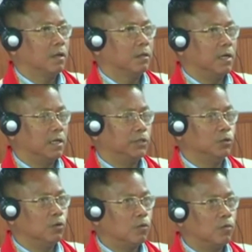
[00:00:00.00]
there is
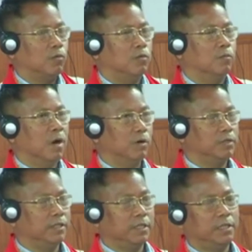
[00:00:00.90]
no
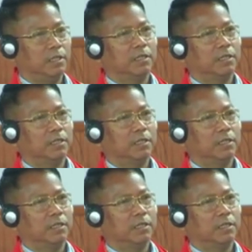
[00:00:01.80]
boundary.